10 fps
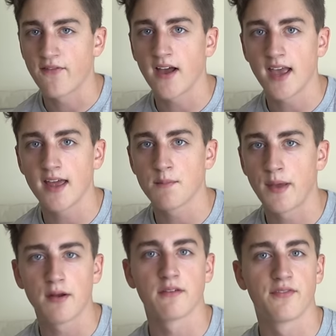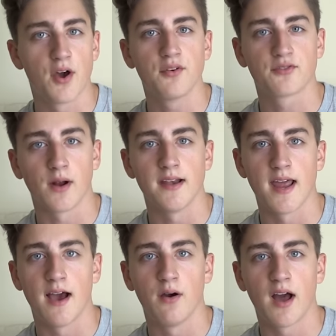if I had a pair of those right
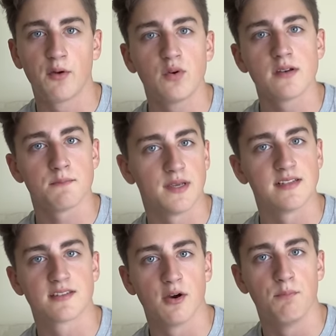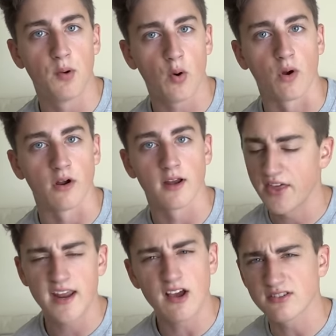now, I wouldn't be so bored.
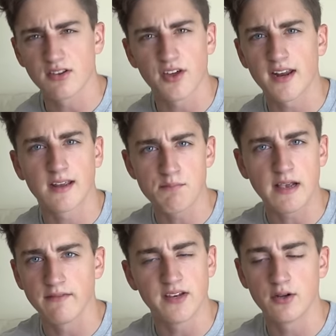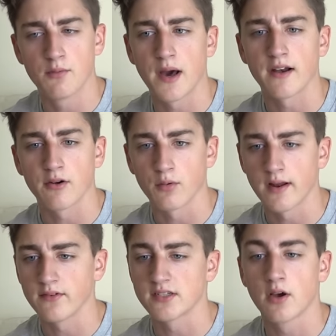Then I also thought I could make a video about it or
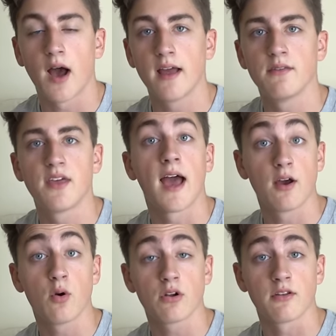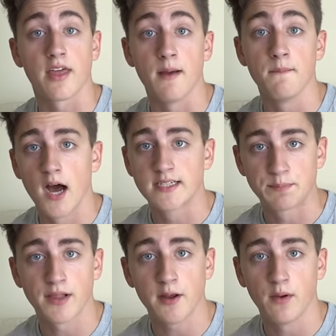whatever, so I ordered them to
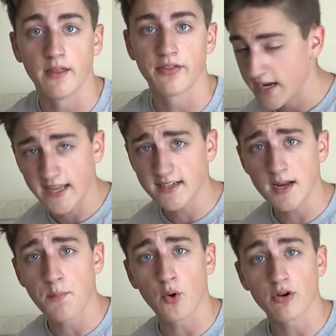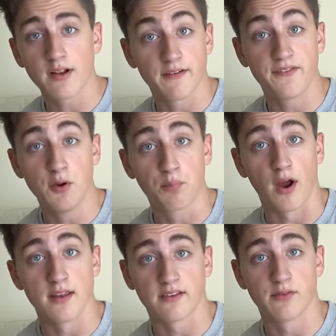play with, and I ended up ordering a few
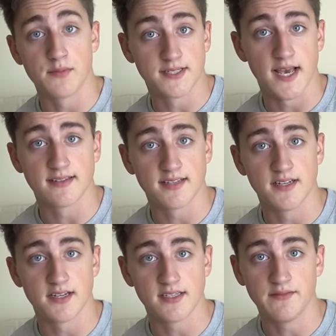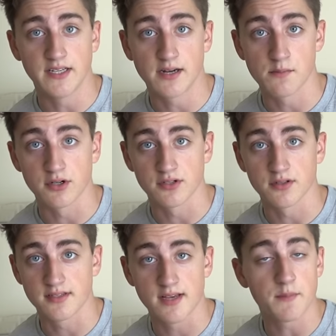products from these As Seen on TV
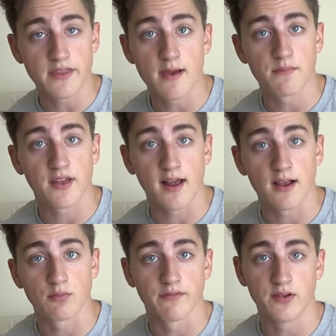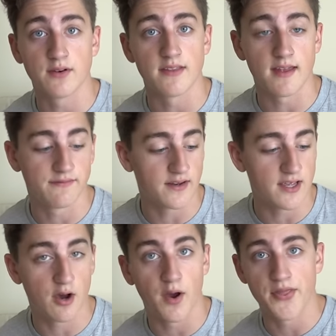commercials, some of them that I reviewed in that
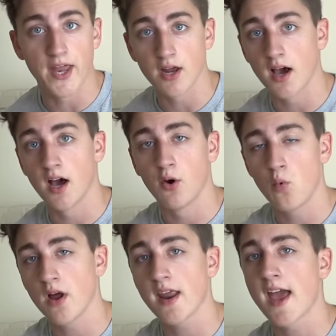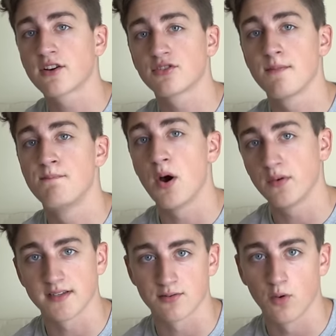video, and then one extra
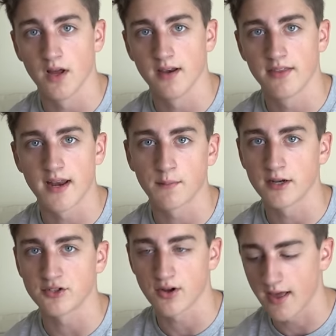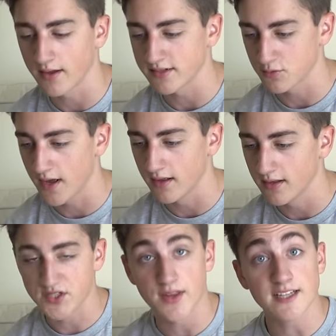bonus one that I'm gonna try out as
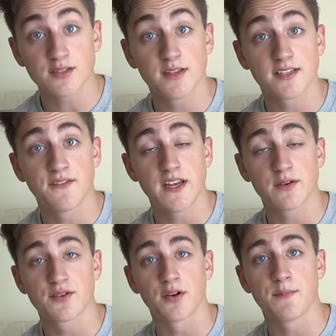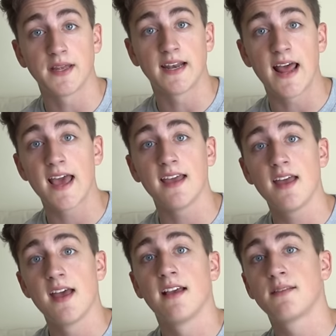well. So that's what this video is going to be today,
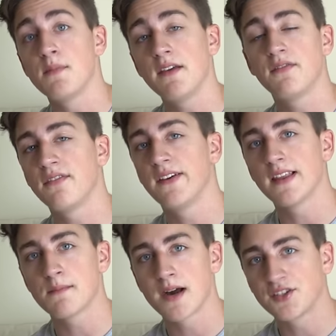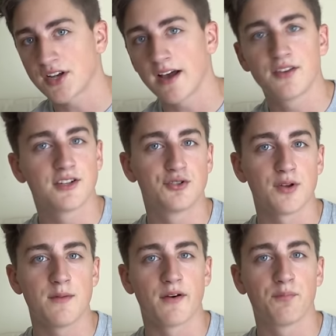is me fulfilling my childhood
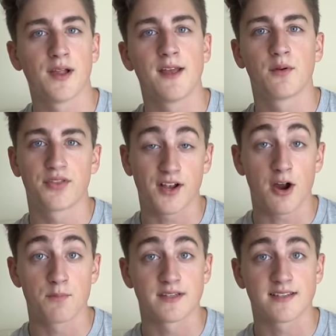dream of playing with the carpet